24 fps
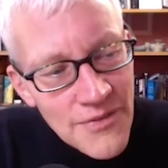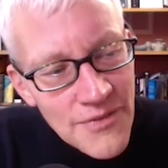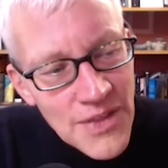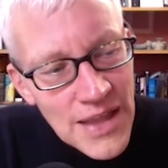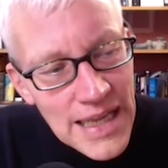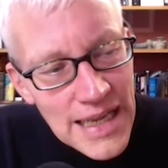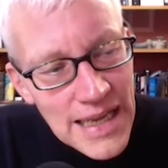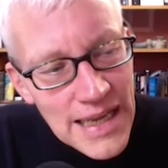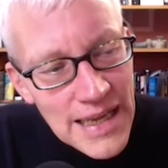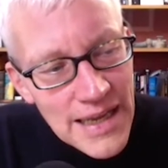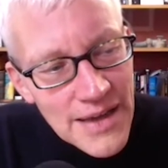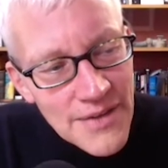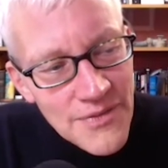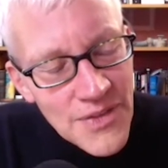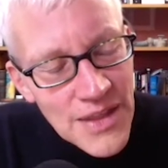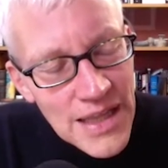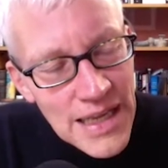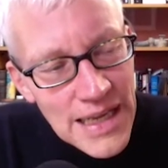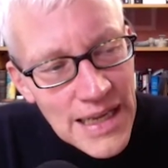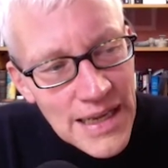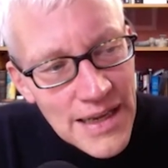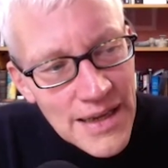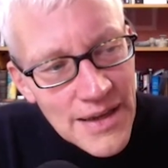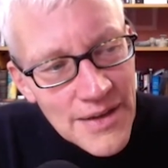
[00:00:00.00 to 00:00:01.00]

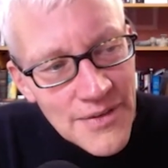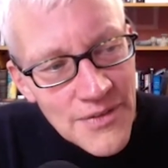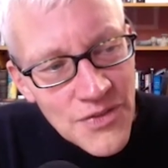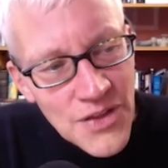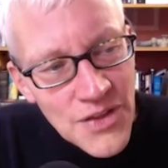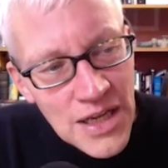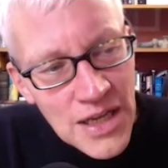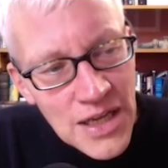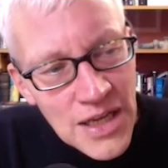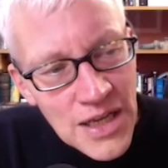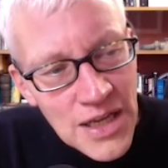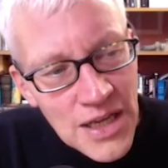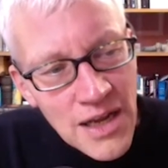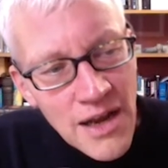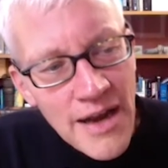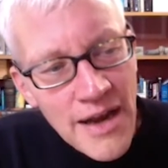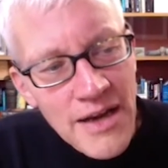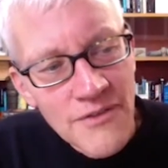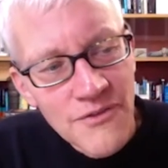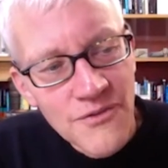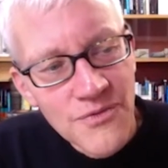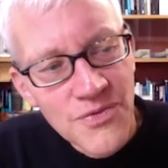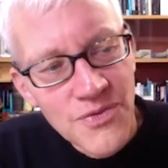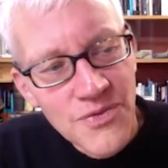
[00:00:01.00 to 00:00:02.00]
the
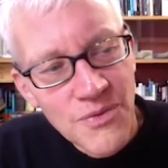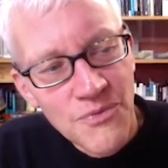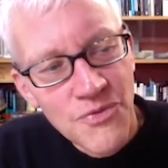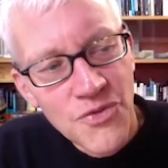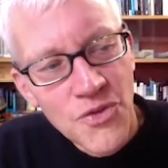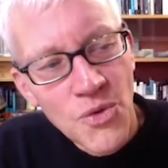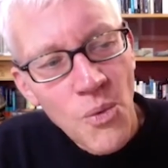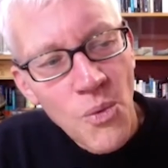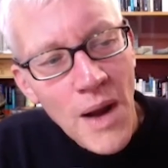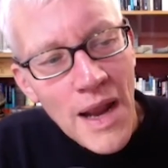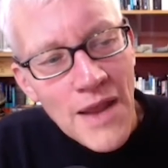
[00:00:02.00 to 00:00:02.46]
kind of the